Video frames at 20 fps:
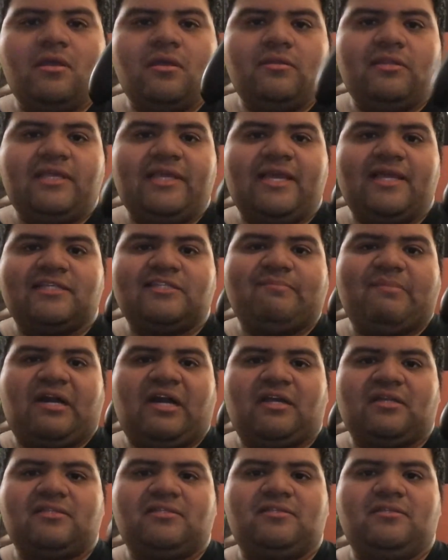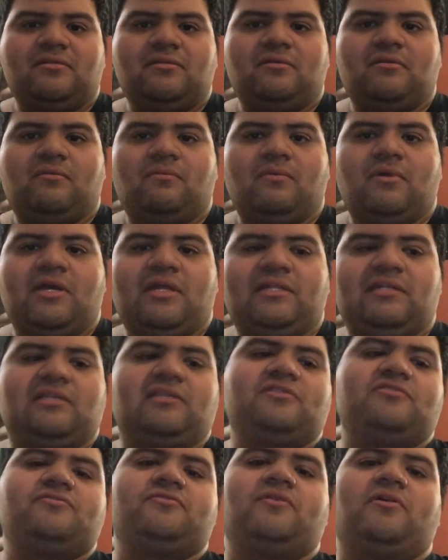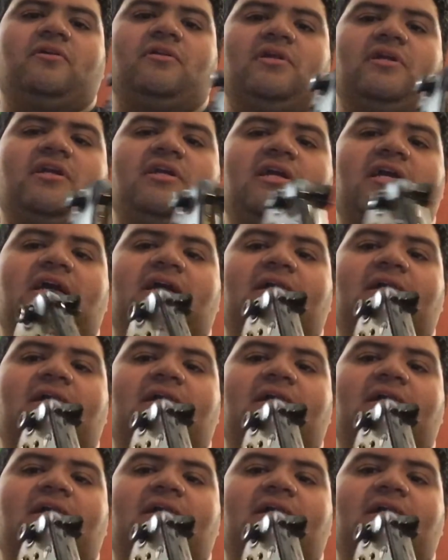the Xbox One controller.